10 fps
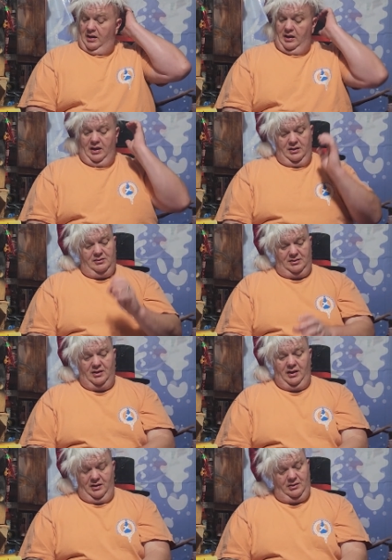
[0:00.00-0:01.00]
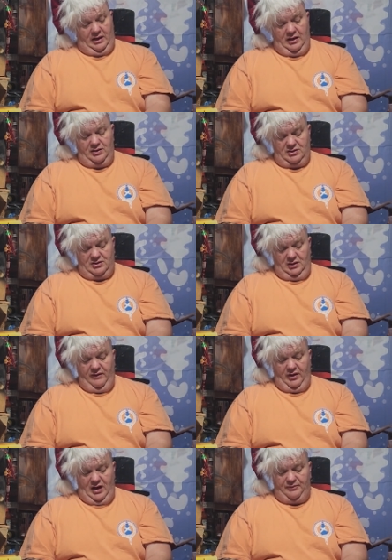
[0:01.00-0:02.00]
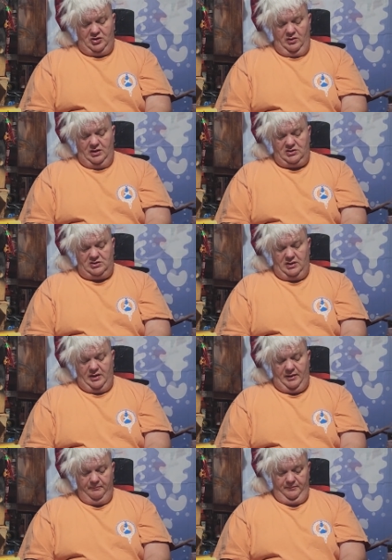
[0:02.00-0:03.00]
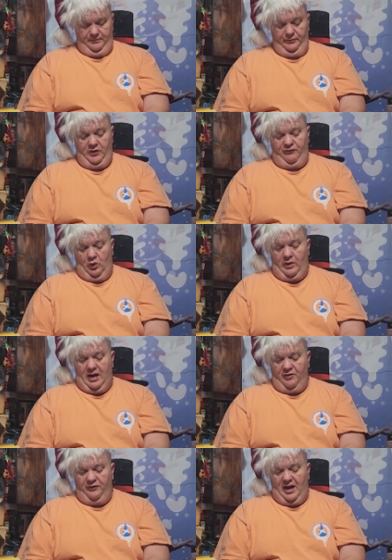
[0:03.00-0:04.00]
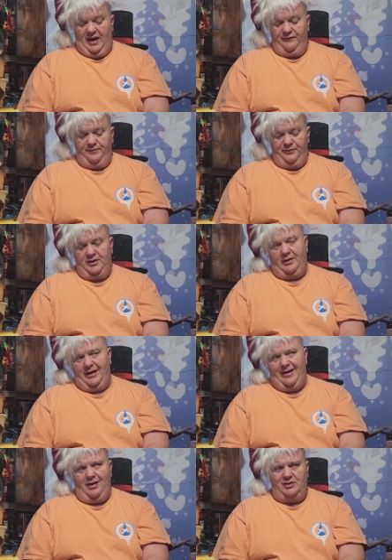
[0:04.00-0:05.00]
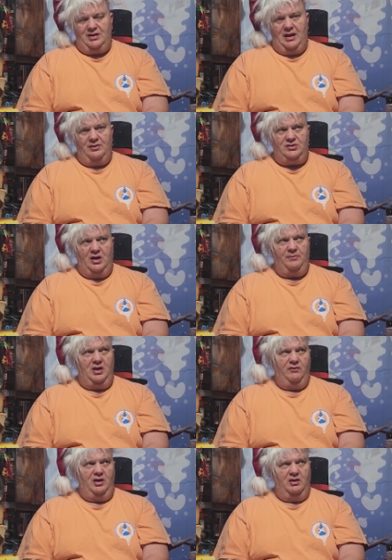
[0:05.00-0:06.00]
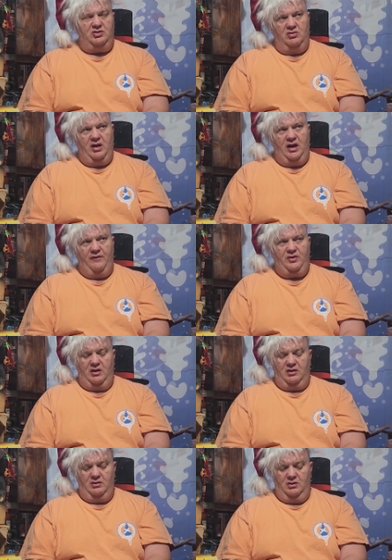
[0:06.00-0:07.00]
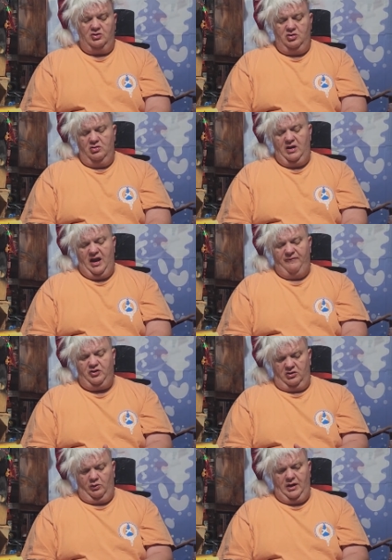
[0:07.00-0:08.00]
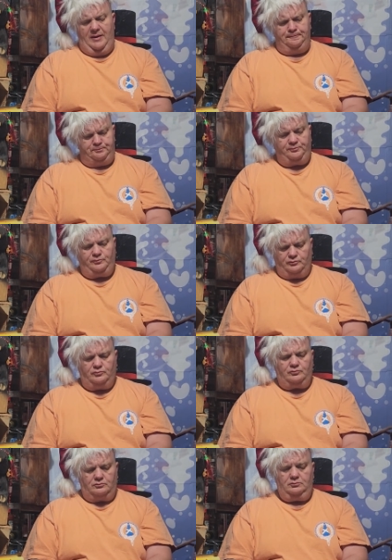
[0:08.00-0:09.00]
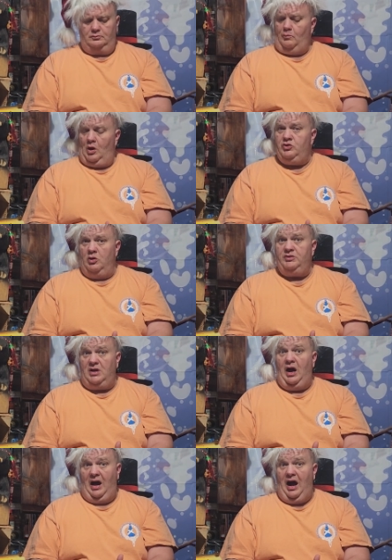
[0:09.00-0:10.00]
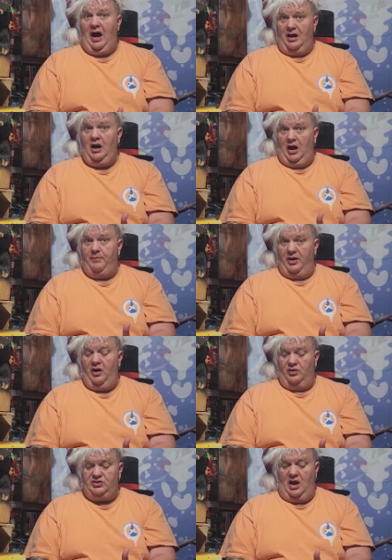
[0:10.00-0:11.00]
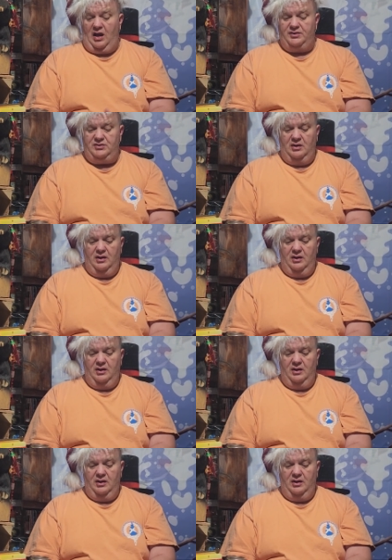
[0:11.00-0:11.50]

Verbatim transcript: And it and it, it's living up to its uh, four out of five, eight out of ten. So I'm giving it two and a half two and a half to three. So it's a hot habanero sauce.